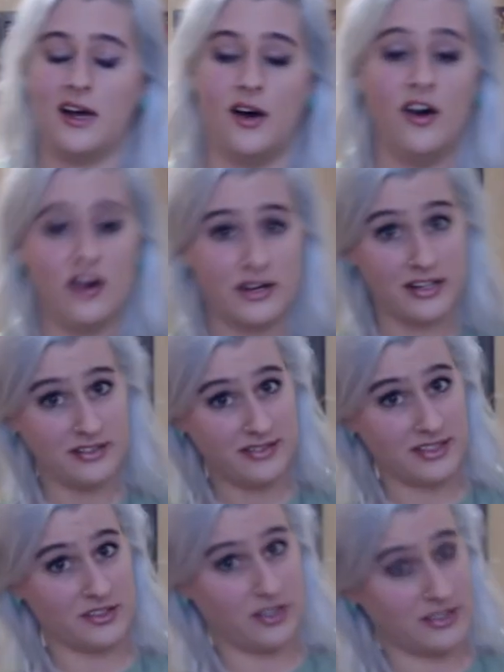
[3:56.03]
Or
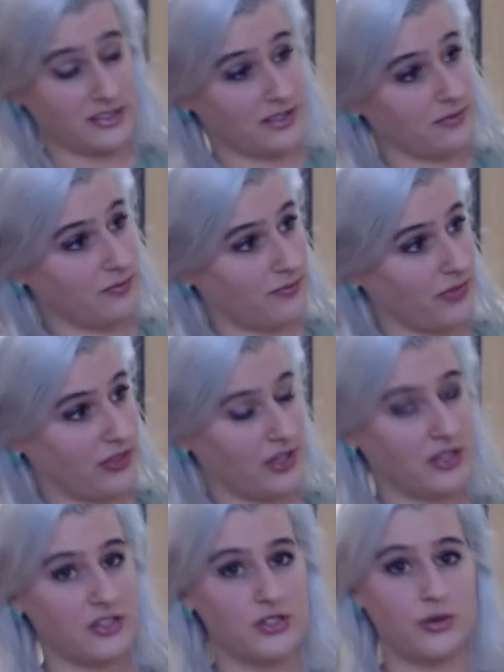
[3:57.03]
another
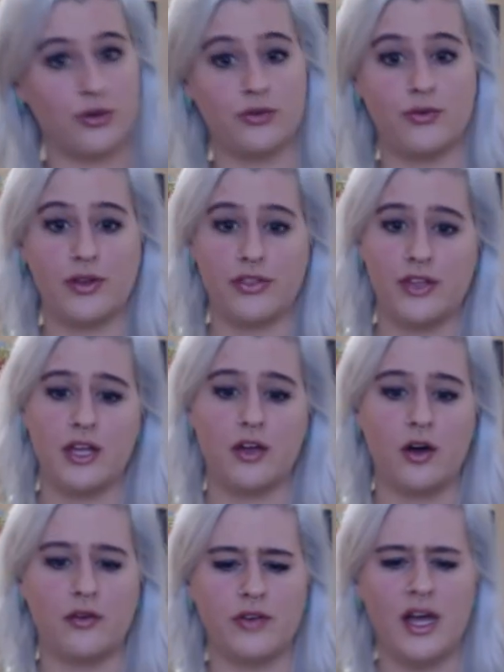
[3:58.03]
thing that you could be thinking
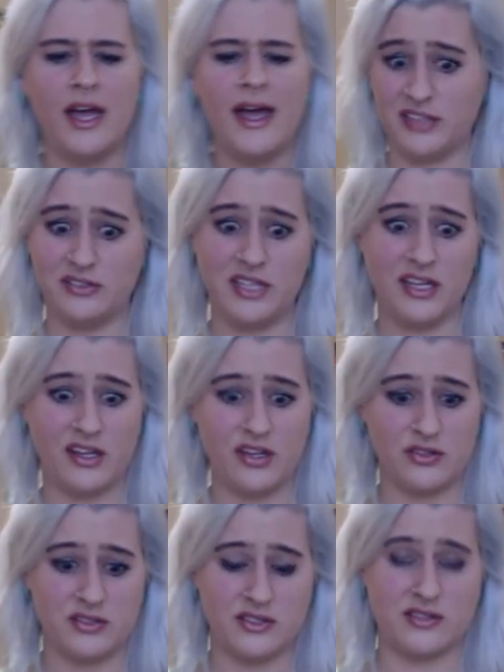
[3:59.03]
of. I'm gonna need a
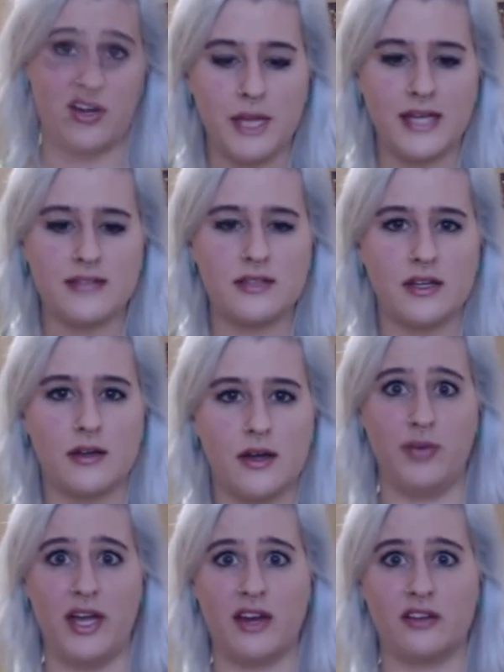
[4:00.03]
useless plastic
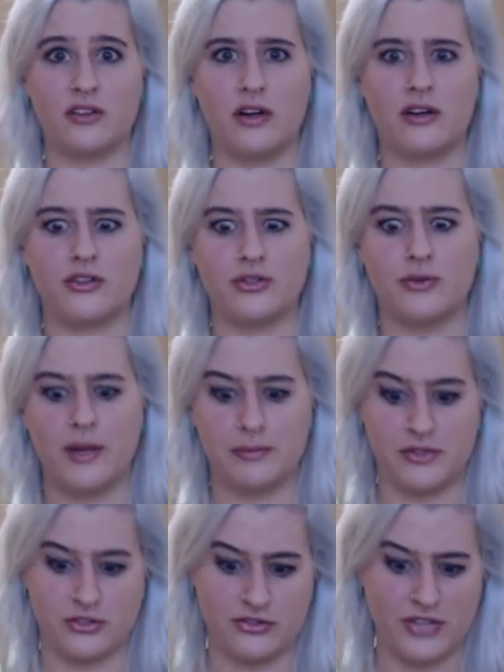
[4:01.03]
bag in order to wrap
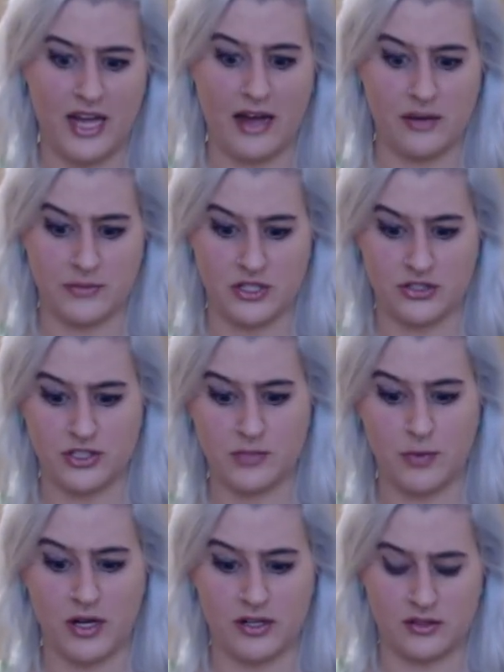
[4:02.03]
these 3 items I just
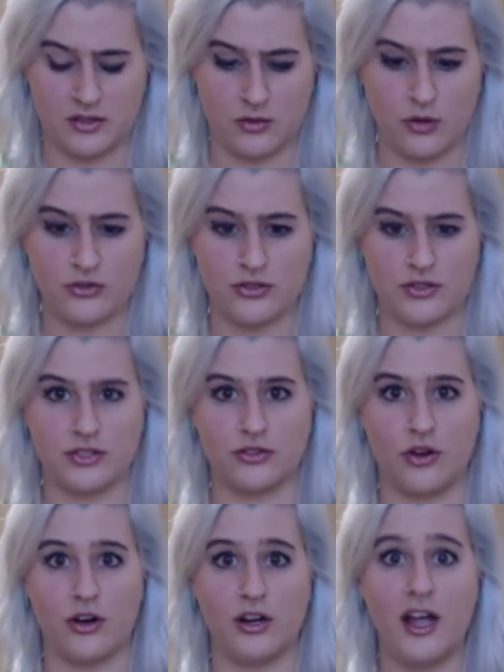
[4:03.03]
bought in the grocery
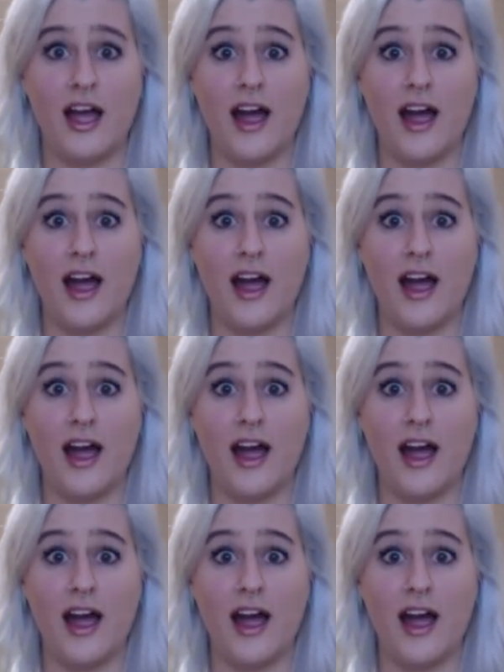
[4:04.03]
store.